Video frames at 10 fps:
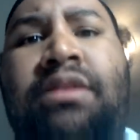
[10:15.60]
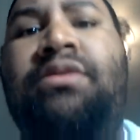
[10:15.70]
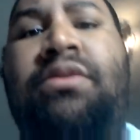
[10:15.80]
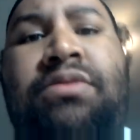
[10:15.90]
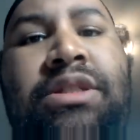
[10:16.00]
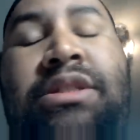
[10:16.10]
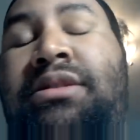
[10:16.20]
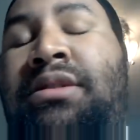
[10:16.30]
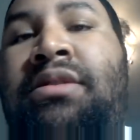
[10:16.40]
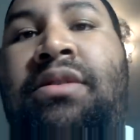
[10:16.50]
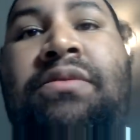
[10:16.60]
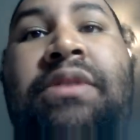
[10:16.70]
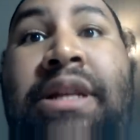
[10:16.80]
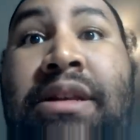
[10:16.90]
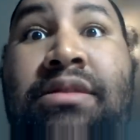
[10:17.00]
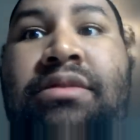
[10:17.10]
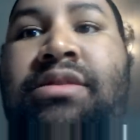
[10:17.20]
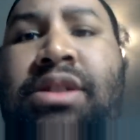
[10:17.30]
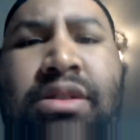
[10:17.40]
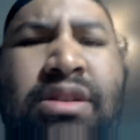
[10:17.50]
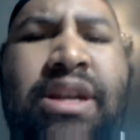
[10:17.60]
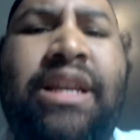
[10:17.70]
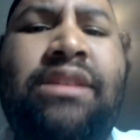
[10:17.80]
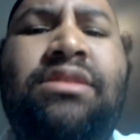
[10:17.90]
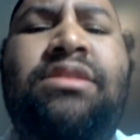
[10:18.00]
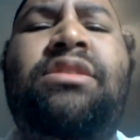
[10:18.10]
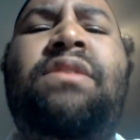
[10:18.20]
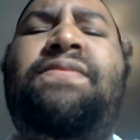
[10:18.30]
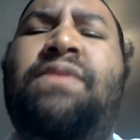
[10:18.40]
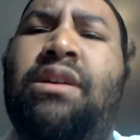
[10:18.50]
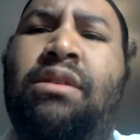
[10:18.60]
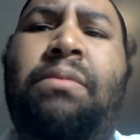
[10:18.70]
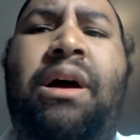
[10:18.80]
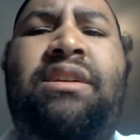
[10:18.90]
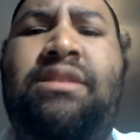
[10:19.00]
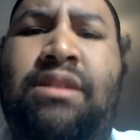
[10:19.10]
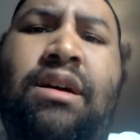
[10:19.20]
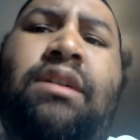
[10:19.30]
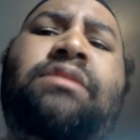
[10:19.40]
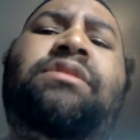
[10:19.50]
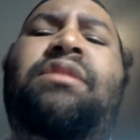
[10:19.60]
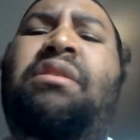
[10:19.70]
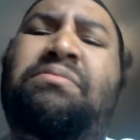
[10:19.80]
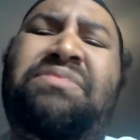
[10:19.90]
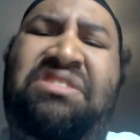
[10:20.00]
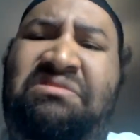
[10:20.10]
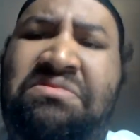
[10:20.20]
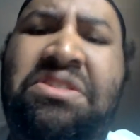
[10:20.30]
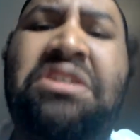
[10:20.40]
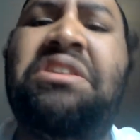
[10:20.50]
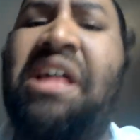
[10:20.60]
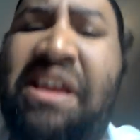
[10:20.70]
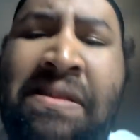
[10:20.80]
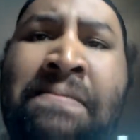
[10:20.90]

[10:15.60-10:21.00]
you know, just, you know, and just looking at yourself, like, oh my gosh, yo, I'm just looking like,